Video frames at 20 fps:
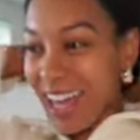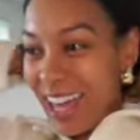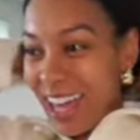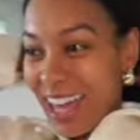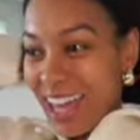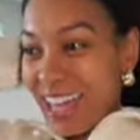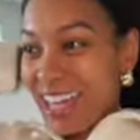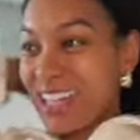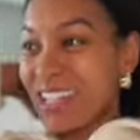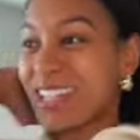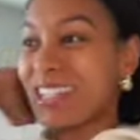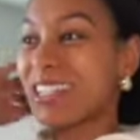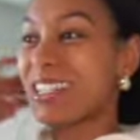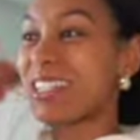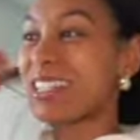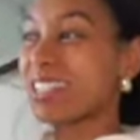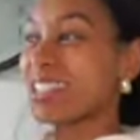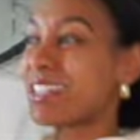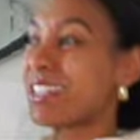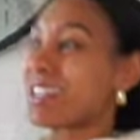
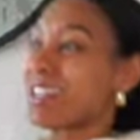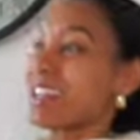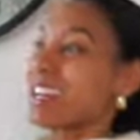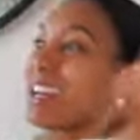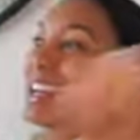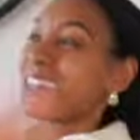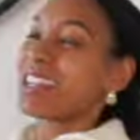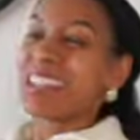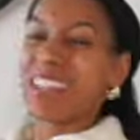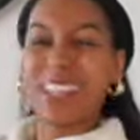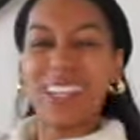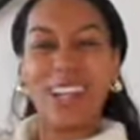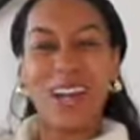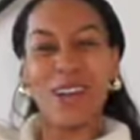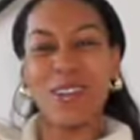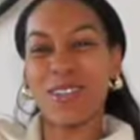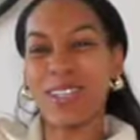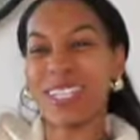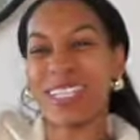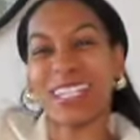It's, you
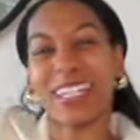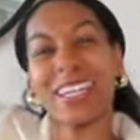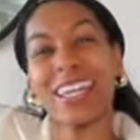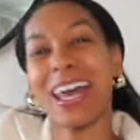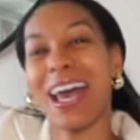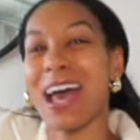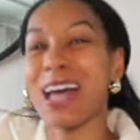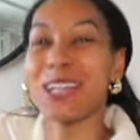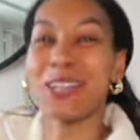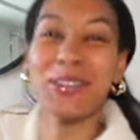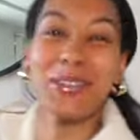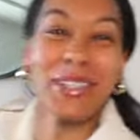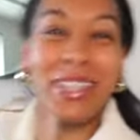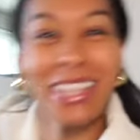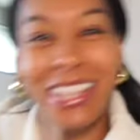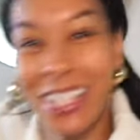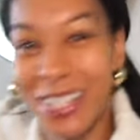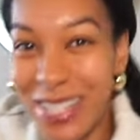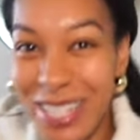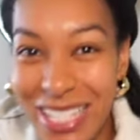know, just a casual
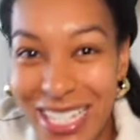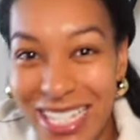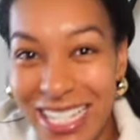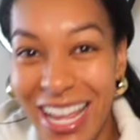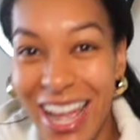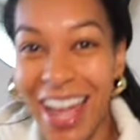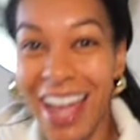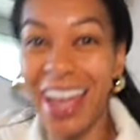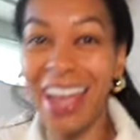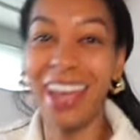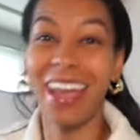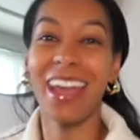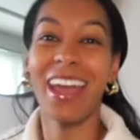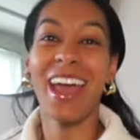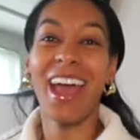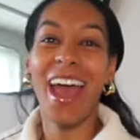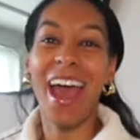Thursday,